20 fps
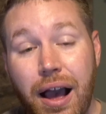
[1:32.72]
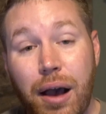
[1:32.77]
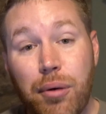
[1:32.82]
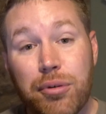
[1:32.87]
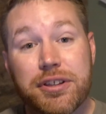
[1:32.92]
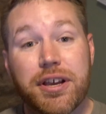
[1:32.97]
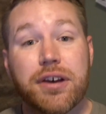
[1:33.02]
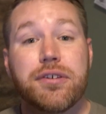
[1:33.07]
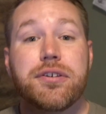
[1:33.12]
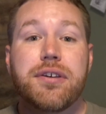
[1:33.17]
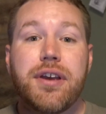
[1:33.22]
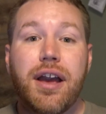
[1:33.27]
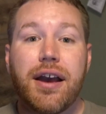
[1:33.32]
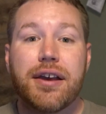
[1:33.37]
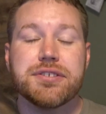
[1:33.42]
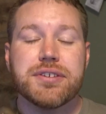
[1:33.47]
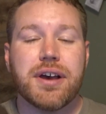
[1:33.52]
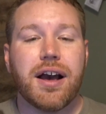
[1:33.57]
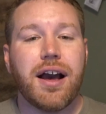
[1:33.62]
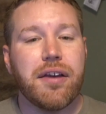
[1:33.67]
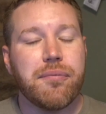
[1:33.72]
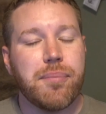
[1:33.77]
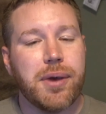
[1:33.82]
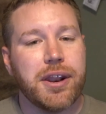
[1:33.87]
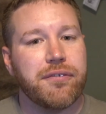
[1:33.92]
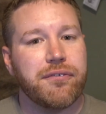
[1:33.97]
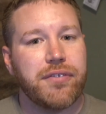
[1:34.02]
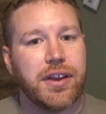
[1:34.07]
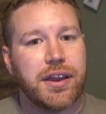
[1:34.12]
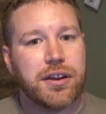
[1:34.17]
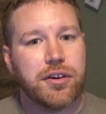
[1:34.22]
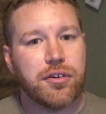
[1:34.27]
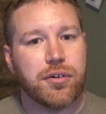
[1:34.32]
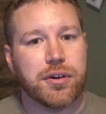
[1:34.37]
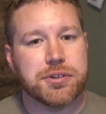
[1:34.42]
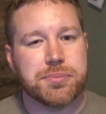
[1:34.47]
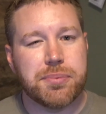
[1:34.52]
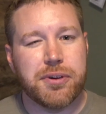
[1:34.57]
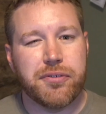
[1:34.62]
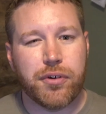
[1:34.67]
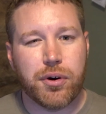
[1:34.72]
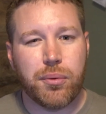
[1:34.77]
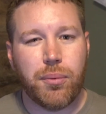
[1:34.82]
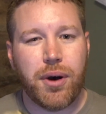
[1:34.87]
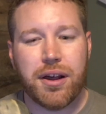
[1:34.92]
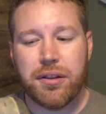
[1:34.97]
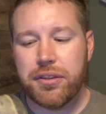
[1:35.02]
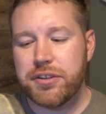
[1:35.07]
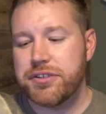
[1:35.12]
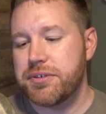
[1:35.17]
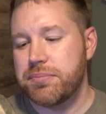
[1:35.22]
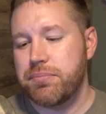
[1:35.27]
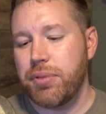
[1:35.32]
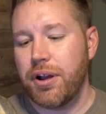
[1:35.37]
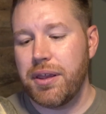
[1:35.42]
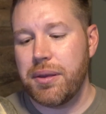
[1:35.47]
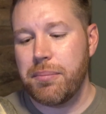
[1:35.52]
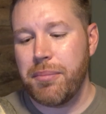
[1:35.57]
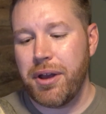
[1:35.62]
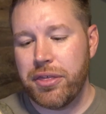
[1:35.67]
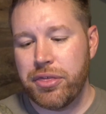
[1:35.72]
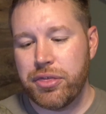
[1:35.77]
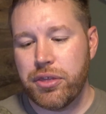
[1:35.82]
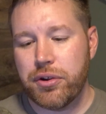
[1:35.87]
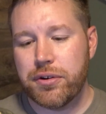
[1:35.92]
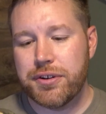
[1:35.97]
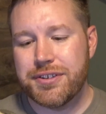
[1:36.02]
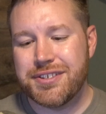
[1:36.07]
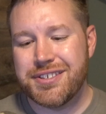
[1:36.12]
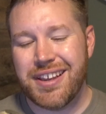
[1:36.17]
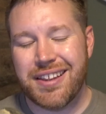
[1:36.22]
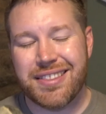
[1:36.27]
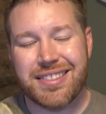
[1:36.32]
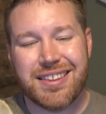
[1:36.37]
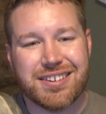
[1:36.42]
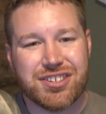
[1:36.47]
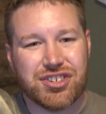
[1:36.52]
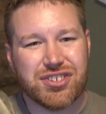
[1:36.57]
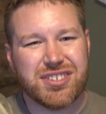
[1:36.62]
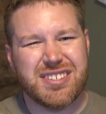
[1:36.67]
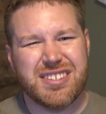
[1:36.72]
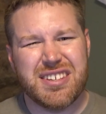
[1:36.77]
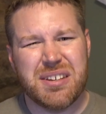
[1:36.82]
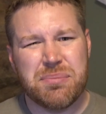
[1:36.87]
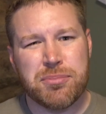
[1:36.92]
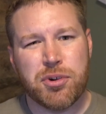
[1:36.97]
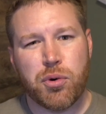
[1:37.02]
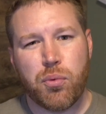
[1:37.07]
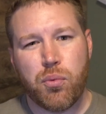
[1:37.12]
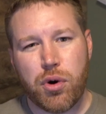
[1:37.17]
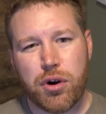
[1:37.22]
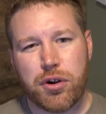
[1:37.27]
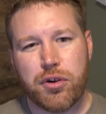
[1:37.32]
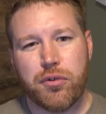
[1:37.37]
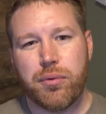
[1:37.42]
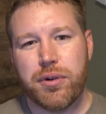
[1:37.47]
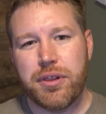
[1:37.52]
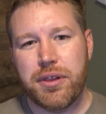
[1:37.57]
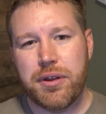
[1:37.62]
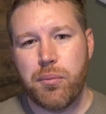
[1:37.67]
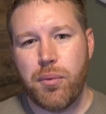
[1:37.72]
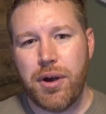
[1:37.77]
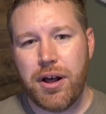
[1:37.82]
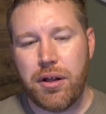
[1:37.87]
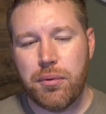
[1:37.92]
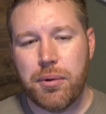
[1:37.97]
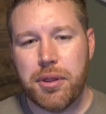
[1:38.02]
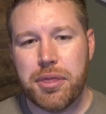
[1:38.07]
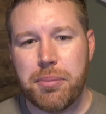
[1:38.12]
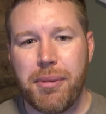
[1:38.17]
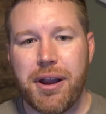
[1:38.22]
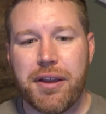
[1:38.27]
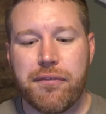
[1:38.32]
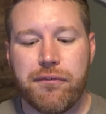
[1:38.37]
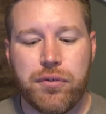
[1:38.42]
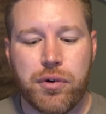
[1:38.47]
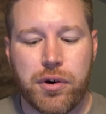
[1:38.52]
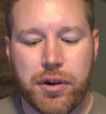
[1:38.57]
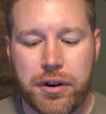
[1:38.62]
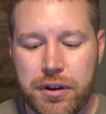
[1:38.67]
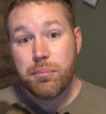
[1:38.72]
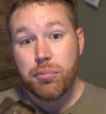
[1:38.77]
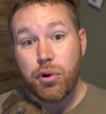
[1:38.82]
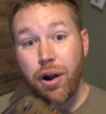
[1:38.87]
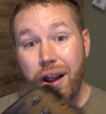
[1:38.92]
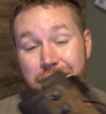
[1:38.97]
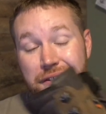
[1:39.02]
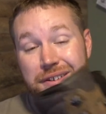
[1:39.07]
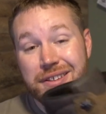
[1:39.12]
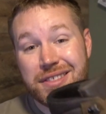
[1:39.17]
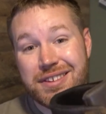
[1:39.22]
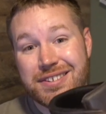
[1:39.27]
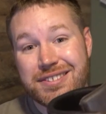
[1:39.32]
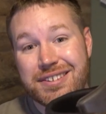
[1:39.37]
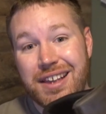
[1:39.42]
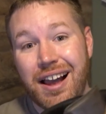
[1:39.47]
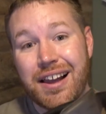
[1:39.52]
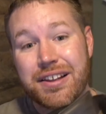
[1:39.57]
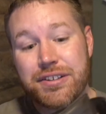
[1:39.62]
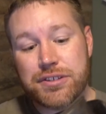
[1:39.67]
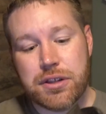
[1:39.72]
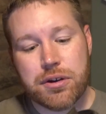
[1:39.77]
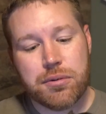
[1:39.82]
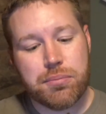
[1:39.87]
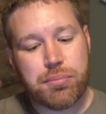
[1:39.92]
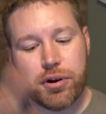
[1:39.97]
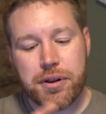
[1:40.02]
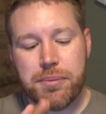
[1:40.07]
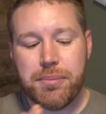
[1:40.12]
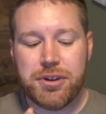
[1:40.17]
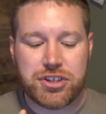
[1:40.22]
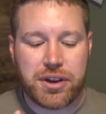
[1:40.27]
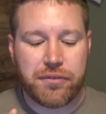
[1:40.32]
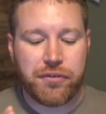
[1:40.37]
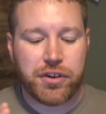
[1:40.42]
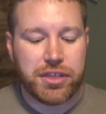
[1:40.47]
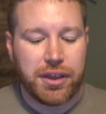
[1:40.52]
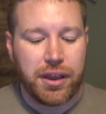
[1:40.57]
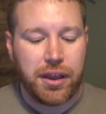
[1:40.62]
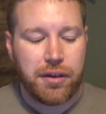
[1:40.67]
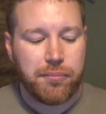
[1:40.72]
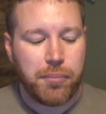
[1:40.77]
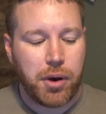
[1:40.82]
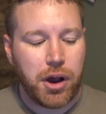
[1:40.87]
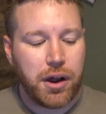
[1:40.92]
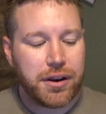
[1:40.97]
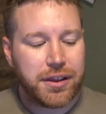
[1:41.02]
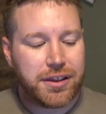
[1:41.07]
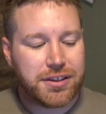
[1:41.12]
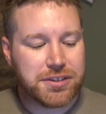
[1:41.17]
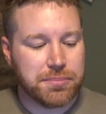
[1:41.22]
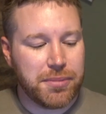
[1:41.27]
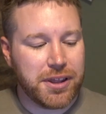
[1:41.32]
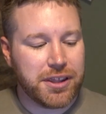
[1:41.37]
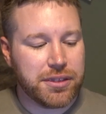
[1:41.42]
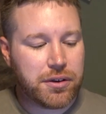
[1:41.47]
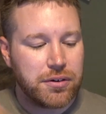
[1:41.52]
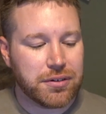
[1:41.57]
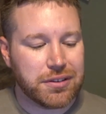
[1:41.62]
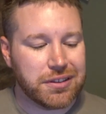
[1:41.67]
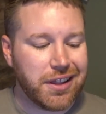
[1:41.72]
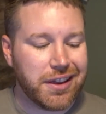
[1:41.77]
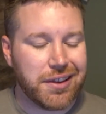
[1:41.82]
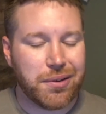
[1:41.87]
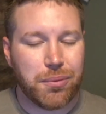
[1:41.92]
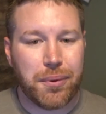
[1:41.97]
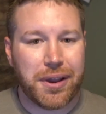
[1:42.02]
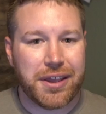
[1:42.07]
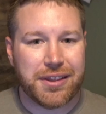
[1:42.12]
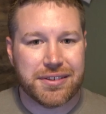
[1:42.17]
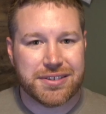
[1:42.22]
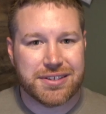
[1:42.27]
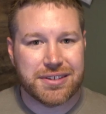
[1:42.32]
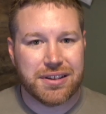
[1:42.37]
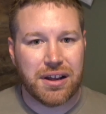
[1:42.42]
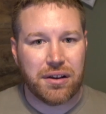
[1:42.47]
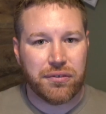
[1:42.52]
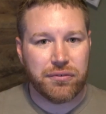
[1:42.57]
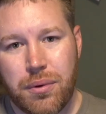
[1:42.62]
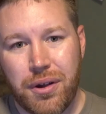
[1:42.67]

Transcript: I will tell you guys, I've been a fan of Crispi for a while. This is probably my 3rd set. They just seem to work really well with my foot. Prior to these guides though, pretty much everything I've bought has been their lightweight stuff.